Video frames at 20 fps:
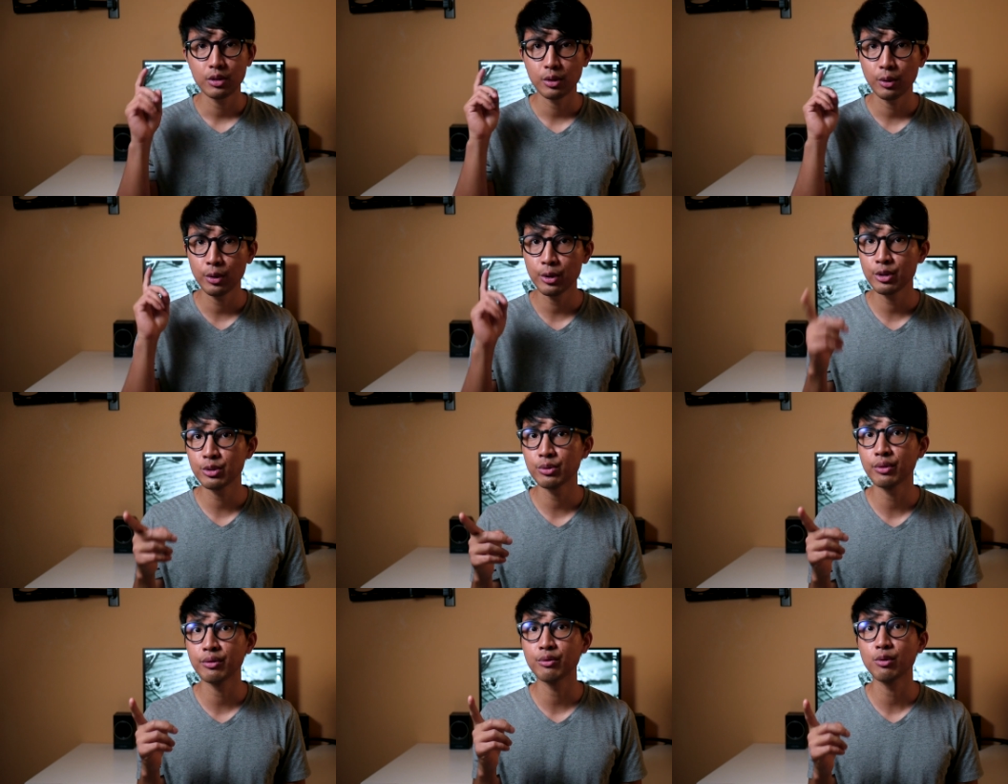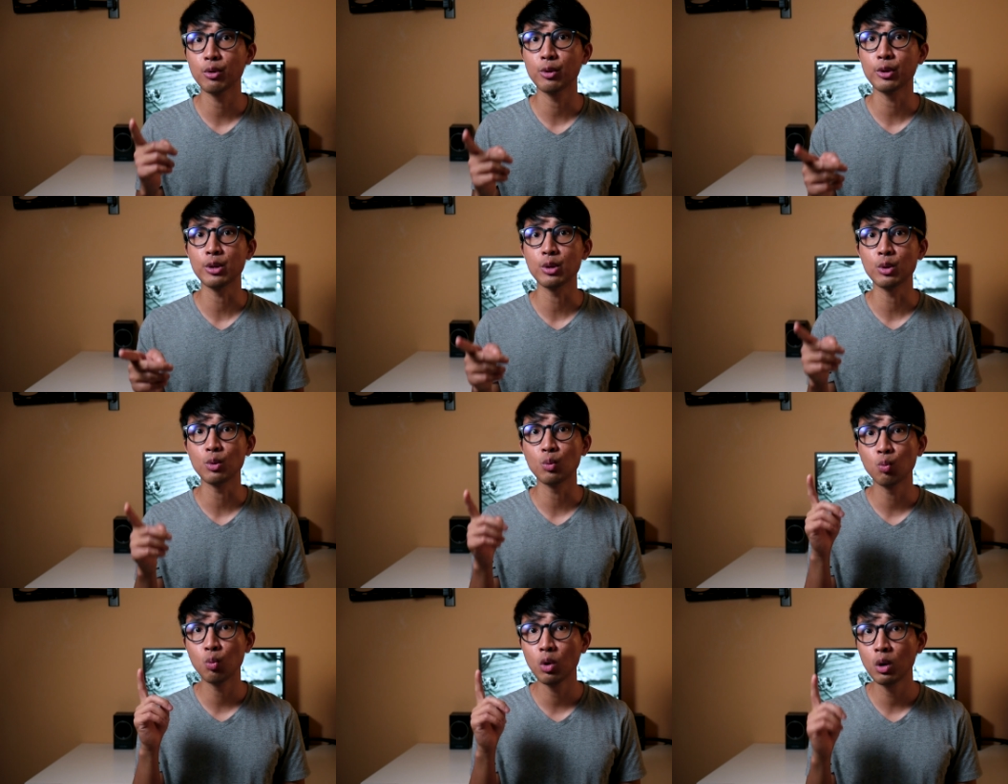So here's one for
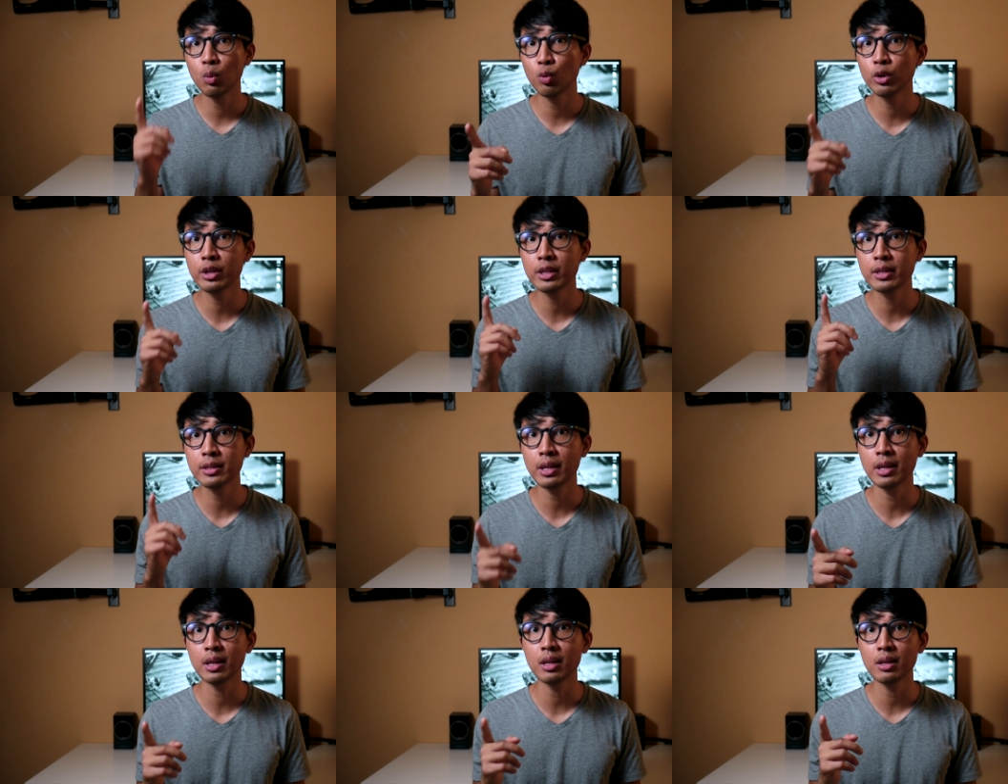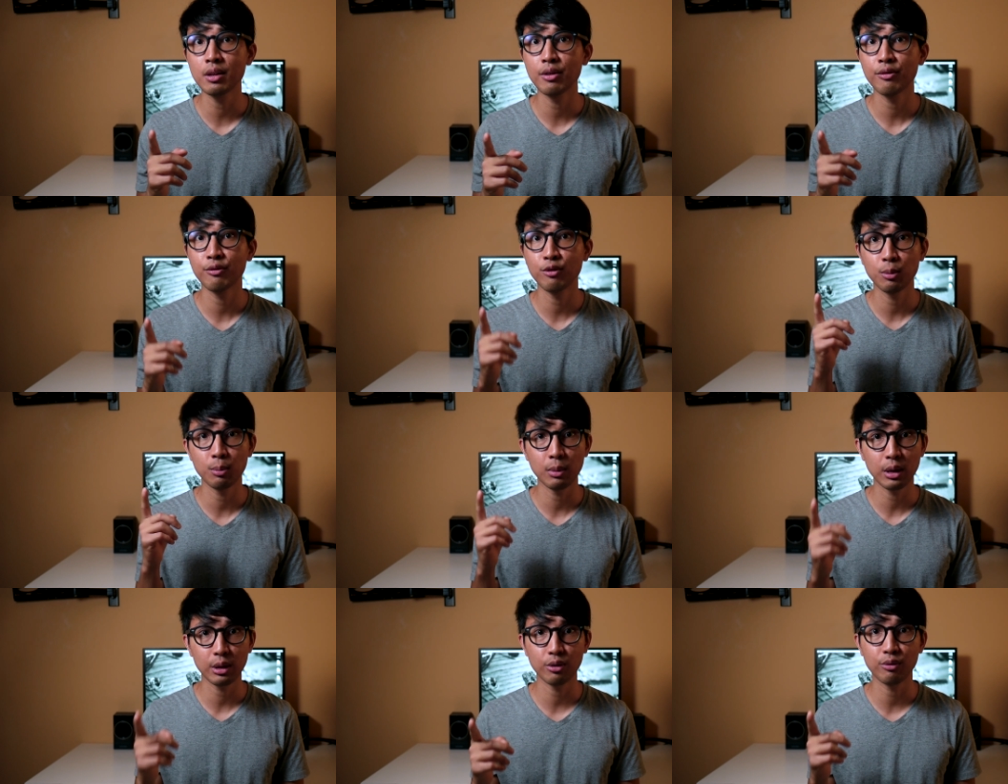you. What would it take for
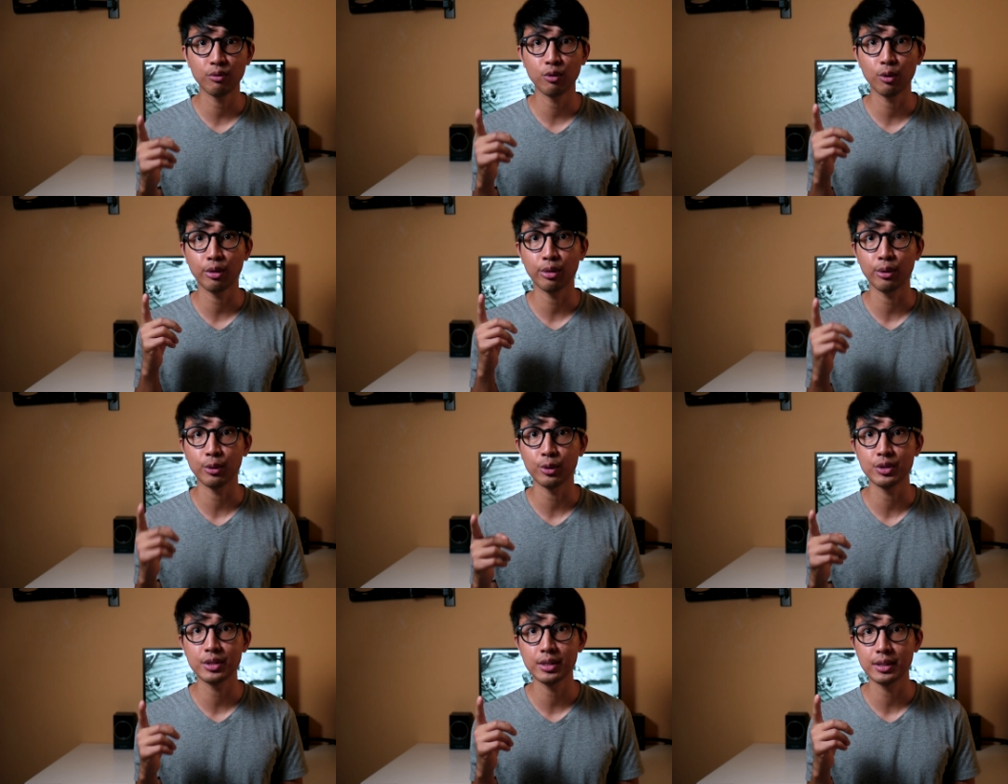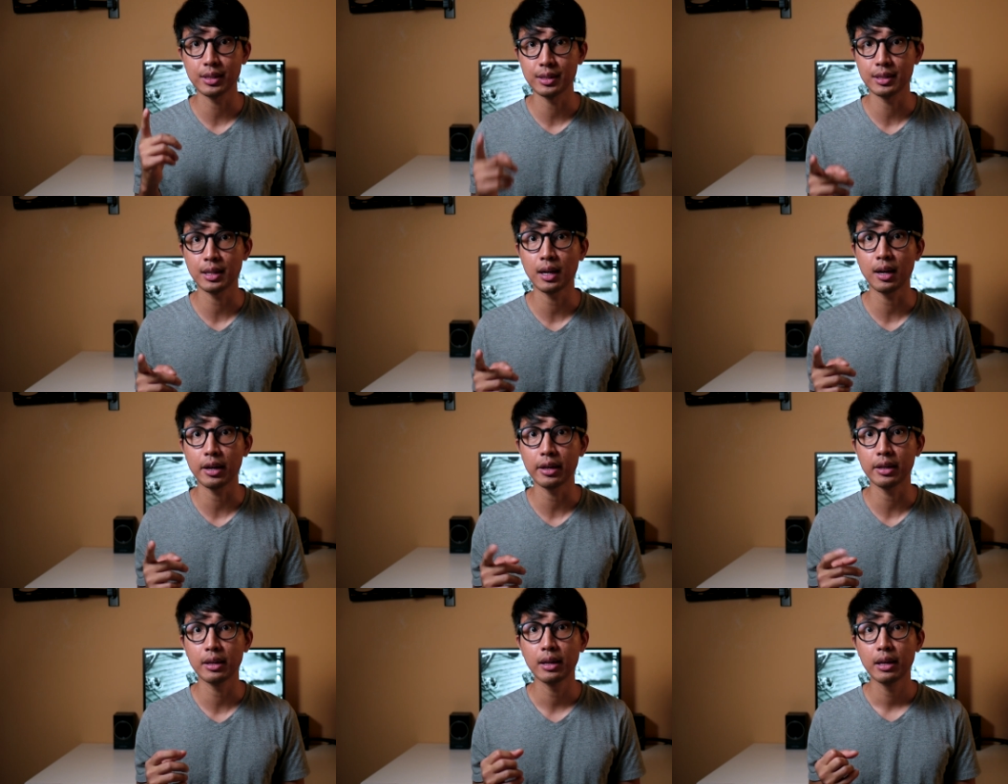Micro Four Thirds to
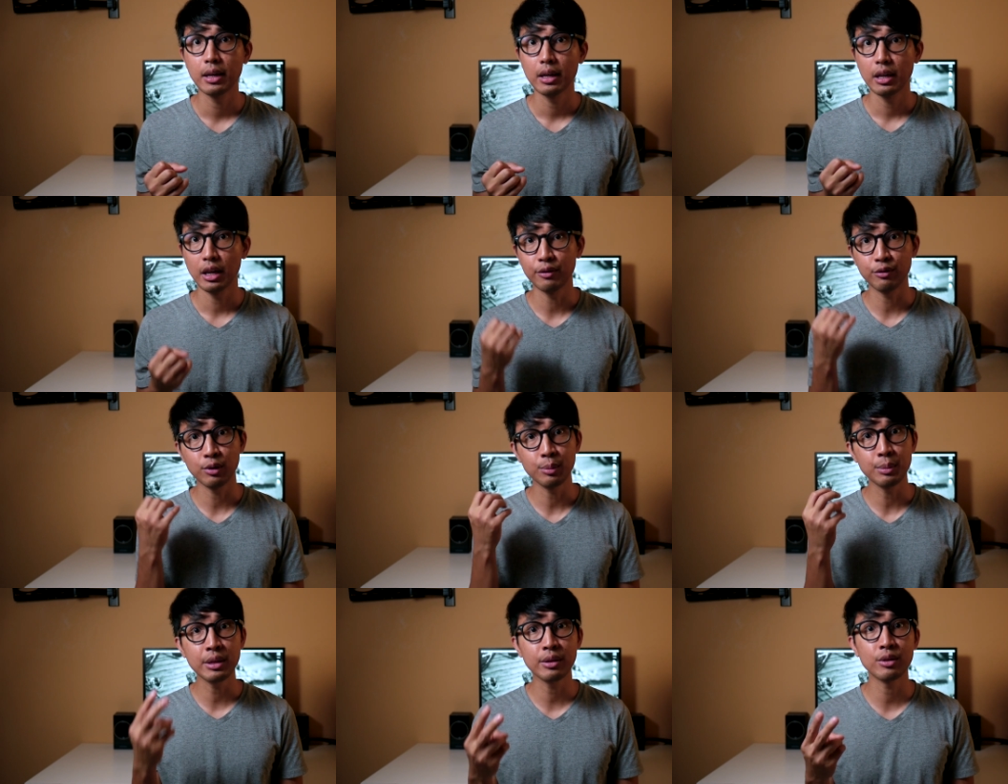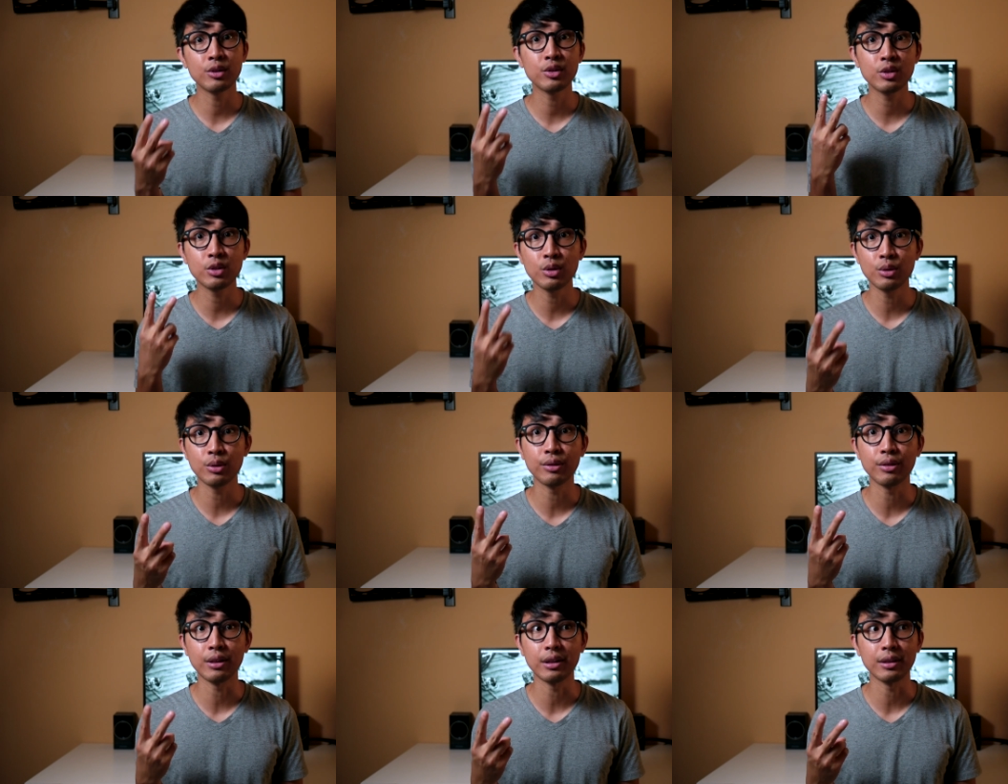die? And for me, there's
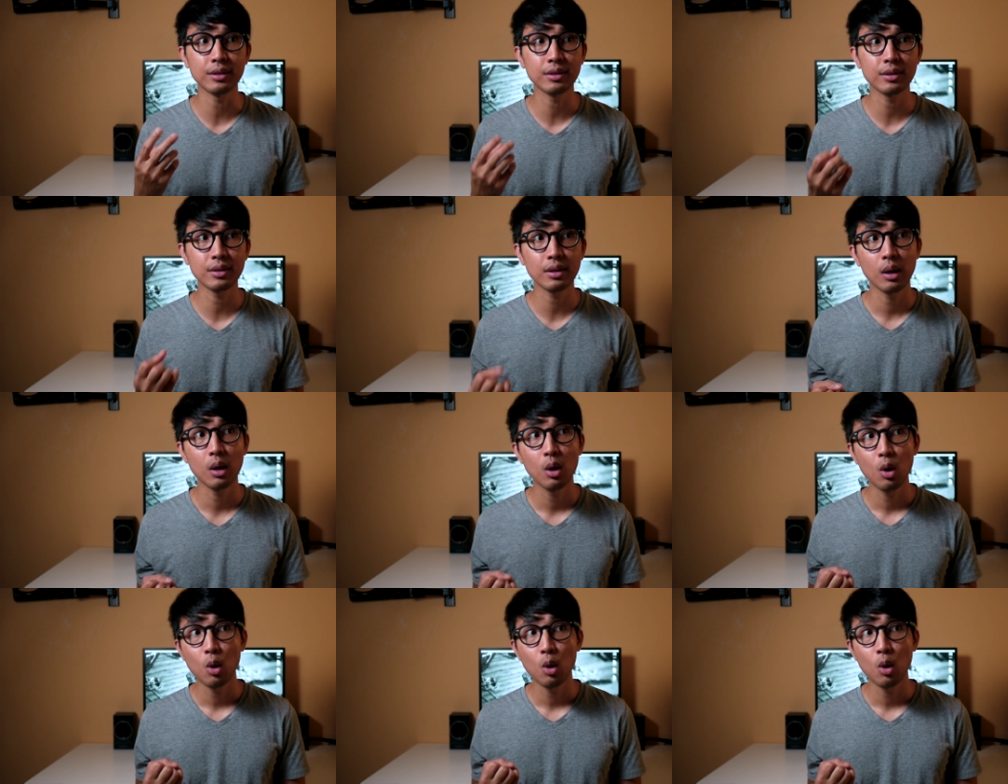two things.